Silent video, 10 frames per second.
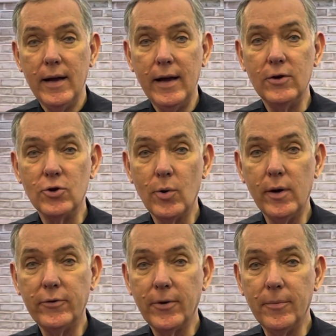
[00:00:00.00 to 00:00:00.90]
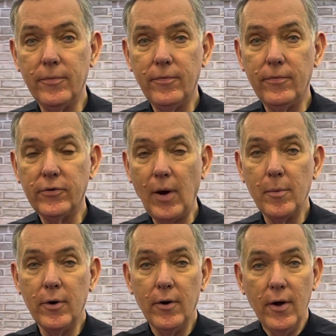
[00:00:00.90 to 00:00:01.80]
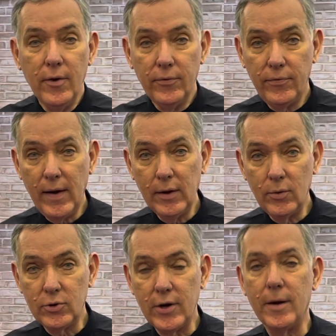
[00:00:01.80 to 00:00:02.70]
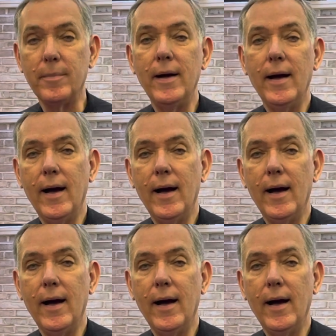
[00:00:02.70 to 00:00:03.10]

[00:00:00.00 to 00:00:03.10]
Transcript: enjoy some summer fellowship.